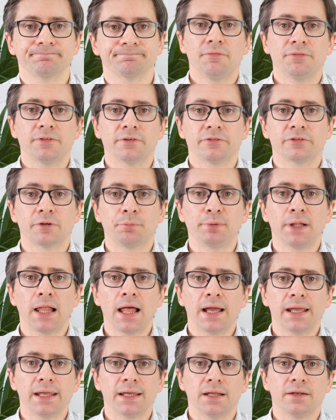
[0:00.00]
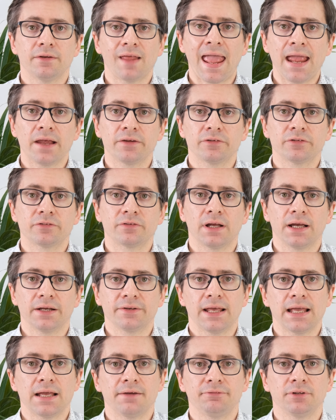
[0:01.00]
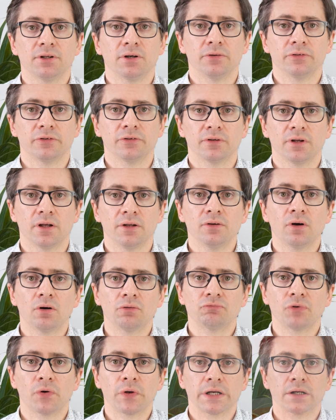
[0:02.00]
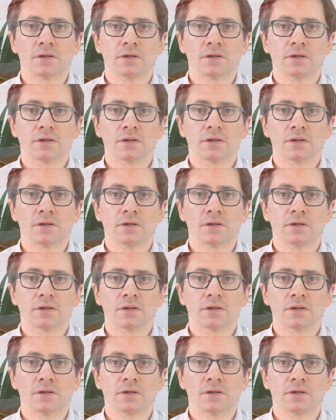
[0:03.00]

If the supply and extract airflows are not running